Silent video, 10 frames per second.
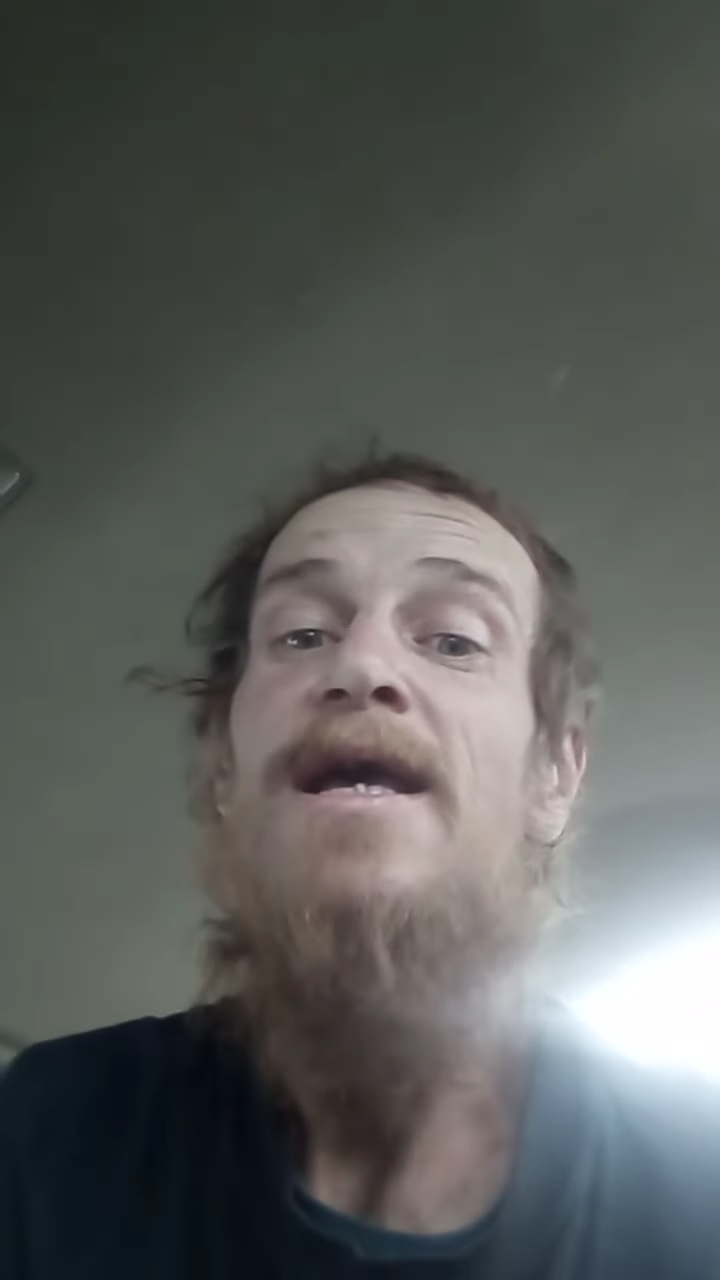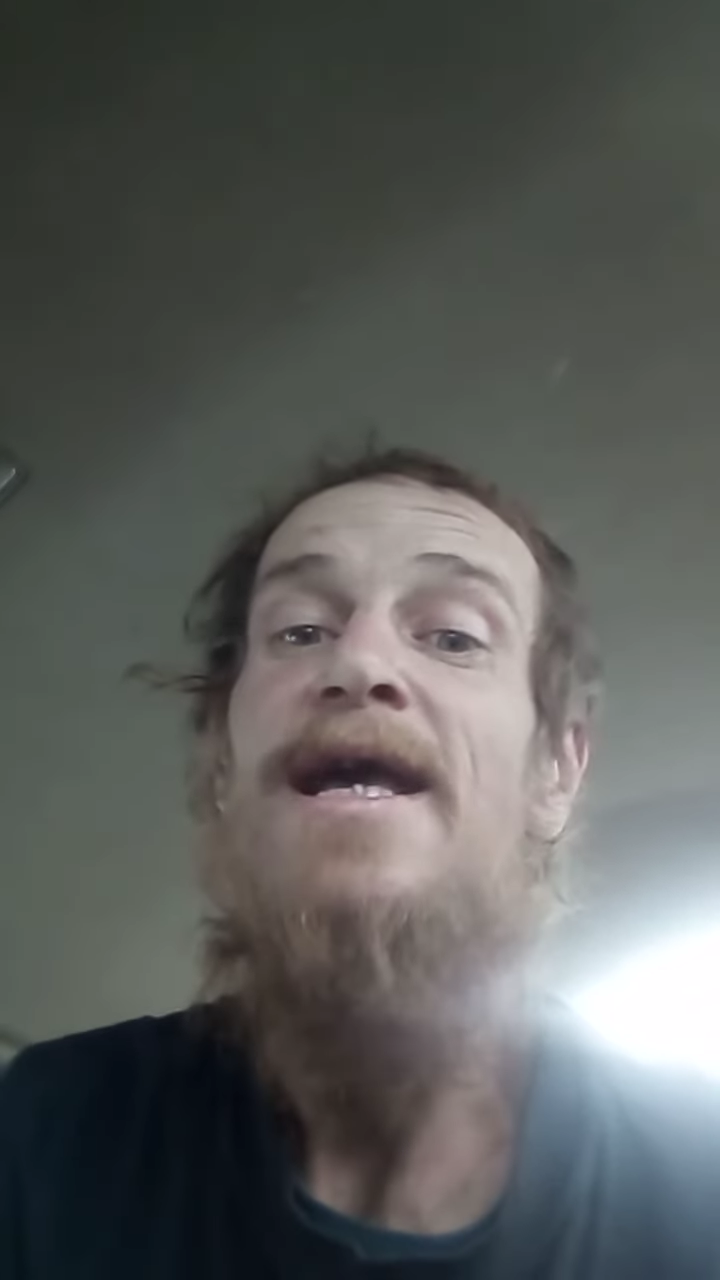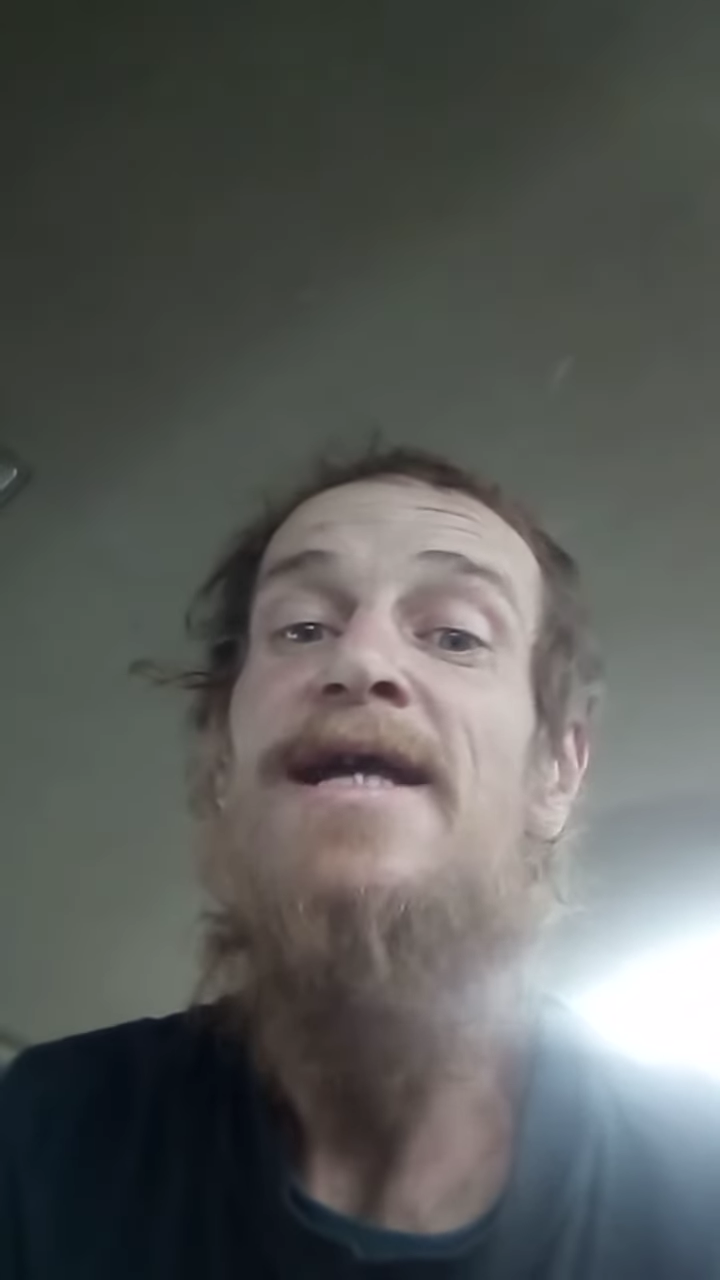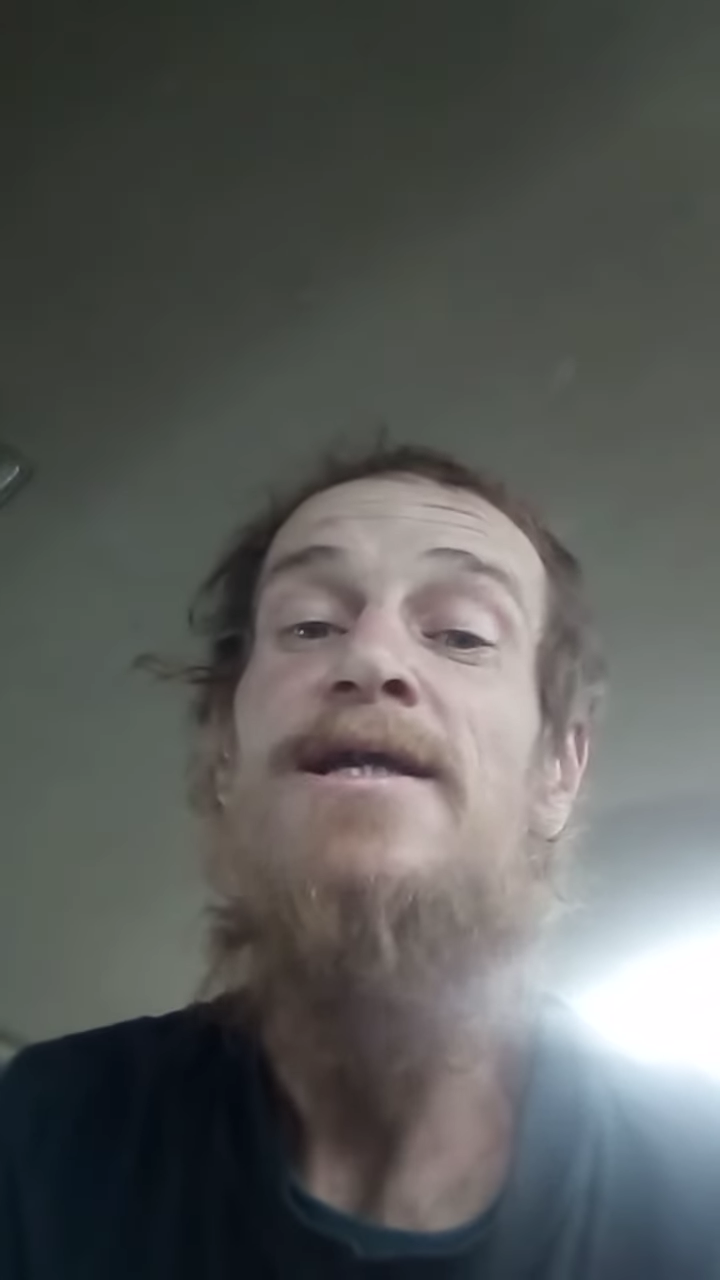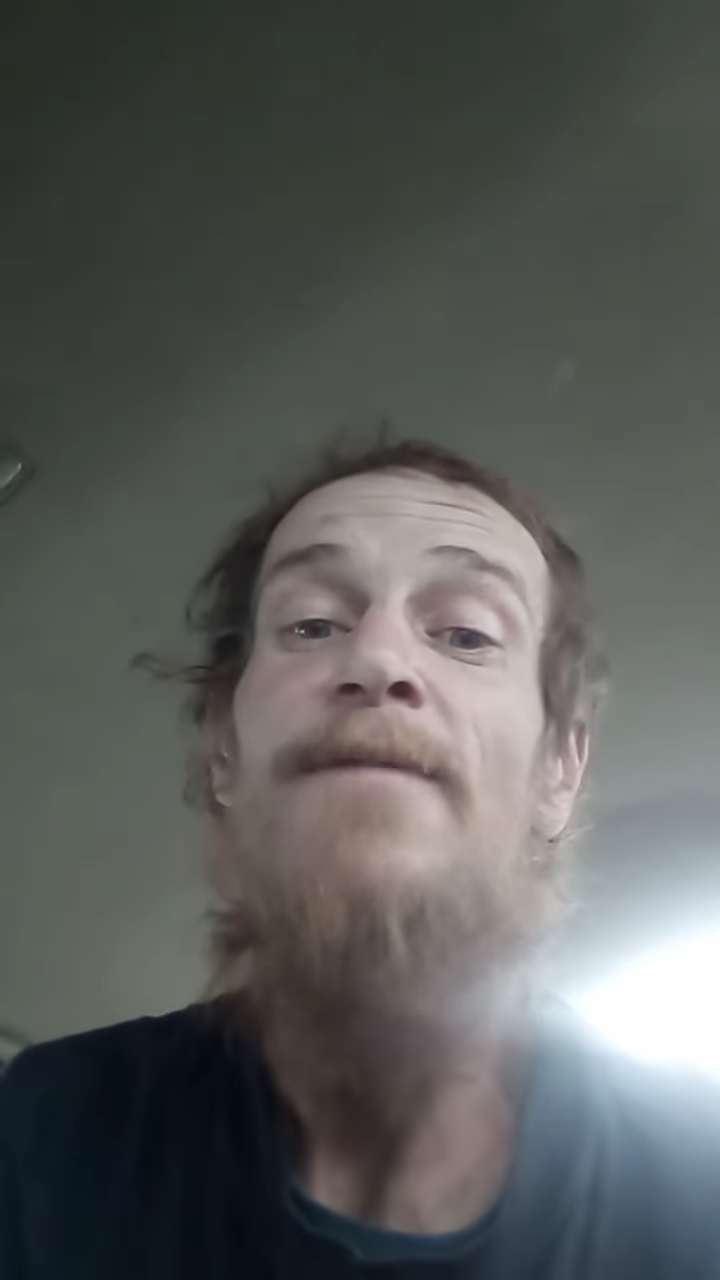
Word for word: it's